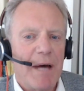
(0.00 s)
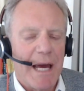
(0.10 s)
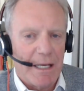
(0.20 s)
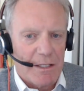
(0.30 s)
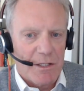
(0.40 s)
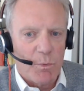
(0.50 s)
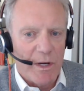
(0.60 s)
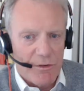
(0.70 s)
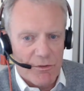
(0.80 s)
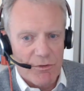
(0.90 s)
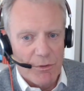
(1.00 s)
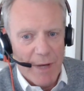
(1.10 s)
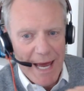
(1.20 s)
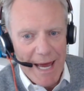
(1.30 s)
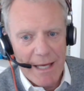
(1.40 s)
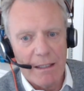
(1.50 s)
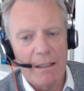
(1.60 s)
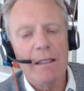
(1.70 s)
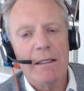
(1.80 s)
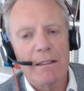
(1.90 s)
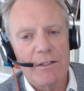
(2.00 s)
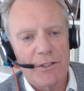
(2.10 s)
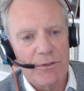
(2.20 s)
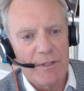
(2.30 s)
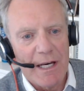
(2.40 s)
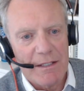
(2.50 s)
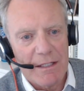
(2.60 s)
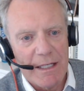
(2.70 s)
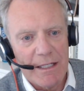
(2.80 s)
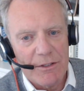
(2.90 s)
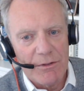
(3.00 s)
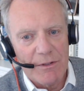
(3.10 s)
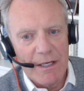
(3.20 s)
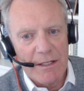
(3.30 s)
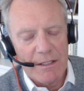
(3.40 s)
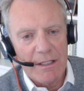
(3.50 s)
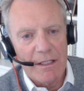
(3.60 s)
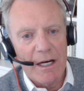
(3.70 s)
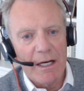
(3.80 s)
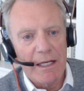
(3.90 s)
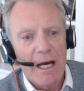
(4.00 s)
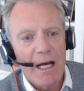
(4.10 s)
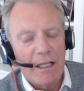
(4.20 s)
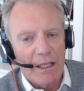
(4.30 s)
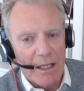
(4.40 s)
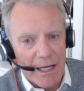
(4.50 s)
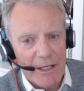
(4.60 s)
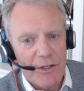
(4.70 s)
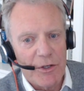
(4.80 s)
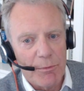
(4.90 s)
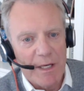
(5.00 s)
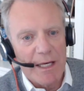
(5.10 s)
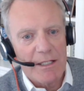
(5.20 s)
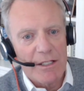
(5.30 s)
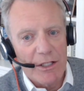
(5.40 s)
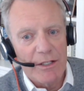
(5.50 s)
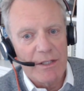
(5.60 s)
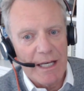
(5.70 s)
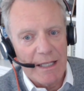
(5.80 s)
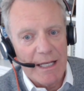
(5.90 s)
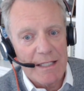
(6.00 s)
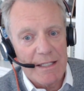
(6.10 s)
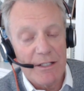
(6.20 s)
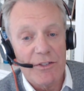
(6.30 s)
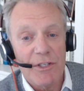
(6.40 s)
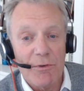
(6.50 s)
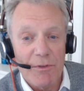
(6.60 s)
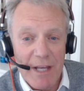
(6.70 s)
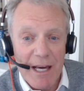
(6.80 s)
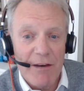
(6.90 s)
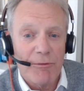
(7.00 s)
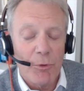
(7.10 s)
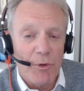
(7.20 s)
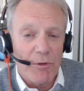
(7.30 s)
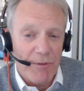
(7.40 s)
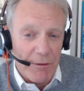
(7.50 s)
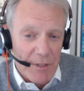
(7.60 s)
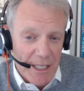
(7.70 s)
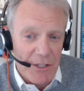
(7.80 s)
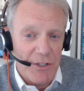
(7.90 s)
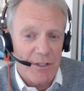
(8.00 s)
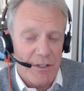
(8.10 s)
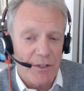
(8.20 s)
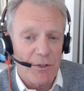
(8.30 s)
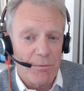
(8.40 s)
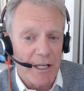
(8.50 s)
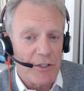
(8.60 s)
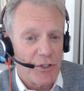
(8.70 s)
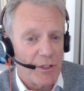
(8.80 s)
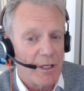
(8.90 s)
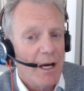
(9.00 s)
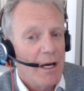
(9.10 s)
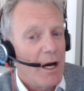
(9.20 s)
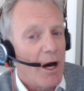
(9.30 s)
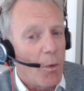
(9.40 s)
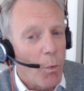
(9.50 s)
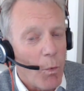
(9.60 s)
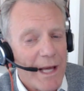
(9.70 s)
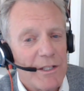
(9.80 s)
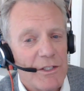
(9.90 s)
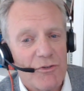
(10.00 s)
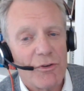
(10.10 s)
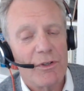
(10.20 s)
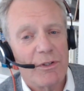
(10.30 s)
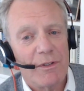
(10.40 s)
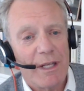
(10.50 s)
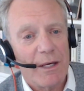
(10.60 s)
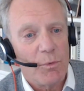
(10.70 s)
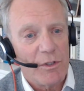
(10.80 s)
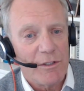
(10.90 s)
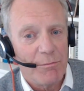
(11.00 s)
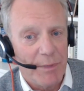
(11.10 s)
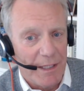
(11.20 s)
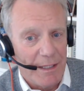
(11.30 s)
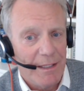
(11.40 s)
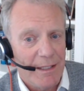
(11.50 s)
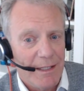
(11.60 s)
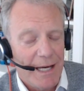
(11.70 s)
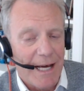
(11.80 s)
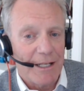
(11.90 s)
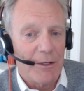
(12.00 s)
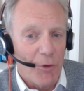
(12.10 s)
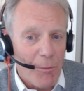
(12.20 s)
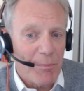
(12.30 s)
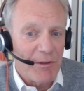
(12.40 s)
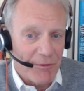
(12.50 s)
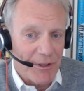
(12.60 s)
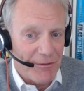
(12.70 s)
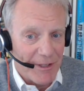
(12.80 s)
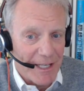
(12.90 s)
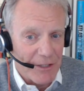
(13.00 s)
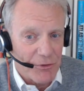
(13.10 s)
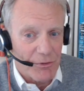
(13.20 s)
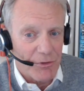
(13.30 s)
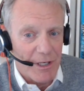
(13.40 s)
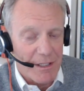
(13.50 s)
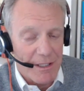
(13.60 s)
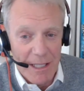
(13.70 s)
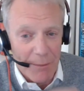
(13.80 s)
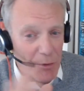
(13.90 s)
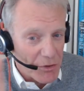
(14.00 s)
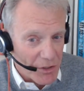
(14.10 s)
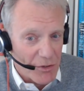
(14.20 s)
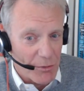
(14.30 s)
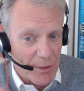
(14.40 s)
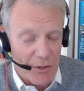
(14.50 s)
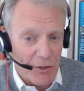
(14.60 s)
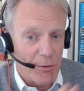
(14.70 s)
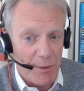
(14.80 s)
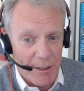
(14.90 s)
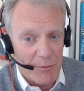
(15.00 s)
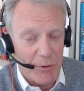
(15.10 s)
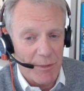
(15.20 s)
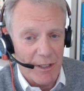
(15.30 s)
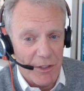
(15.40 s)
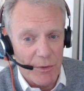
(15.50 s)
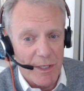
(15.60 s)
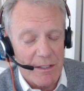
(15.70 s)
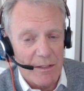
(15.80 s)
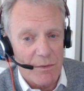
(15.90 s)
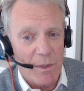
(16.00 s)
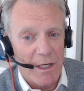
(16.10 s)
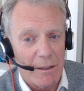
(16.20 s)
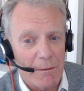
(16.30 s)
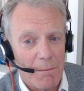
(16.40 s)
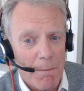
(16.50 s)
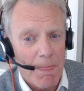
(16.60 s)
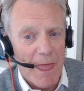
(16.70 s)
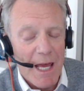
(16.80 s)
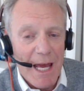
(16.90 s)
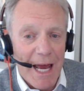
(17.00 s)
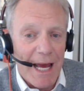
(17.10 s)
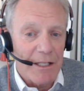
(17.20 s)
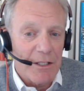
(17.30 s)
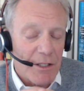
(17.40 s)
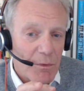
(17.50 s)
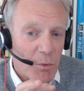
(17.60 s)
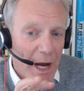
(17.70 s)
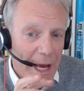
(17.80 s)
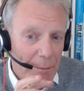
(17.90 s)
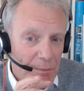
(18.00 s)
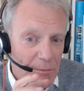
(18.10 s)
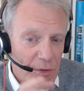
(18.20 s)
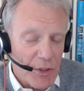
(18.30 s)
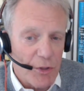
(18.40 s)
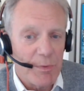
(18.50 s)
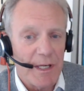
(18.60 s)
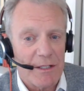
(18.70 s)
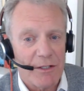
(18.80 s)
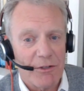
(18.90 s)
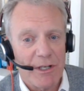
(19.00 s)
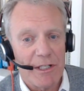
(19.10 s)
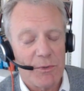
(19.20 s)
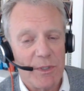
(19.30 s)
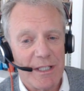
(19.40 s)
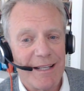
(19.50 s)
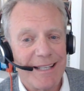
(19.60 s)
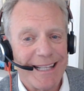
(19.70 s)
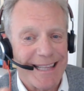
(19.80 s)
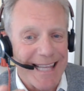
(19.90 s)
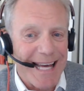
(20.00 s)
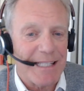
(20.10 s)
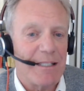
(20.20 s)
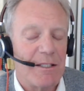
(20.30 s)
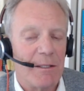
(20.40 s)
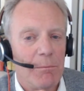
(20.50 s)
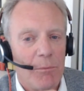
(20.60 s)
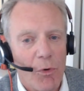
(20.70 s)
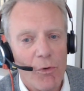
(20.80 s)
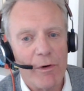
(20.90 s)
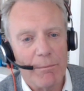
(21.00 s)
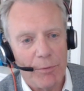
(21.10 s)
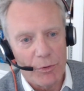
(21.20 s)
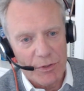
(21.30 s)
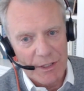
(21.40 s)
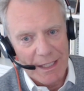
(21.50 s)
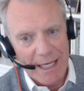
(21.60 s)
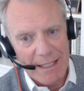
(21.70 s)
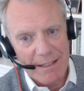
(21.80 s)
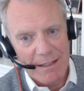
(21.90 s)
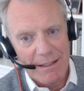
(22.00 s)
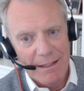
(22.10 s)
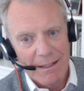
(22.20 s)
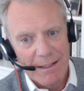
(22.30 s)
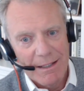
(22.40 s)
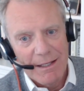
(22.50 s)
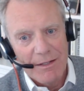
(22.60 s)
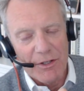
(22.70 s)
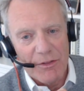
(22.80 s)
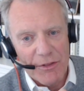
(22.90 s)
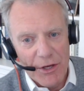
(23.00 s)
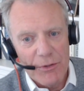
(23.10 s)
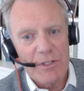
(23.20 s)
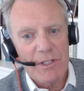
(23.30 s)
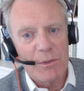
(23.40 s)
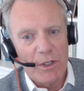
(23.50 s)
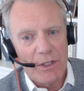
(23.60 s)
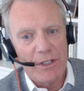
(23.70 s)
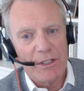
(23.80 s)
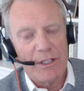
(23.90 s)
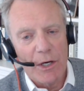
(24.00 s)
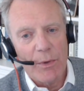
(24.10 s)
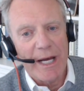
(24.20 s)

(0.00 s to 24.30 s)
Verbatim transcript: banks went through hell in 2008, 2009, like UBS learned their lesson. And so, therefore, the foundations that you mention are way stronger than they would have been had it not been for the financial crisis. And I'm not just talking about Europe here, I'm talking about the US as well. And what happened with UBS and Credit Suisse, I think that is the more important lesson that those that were hurt in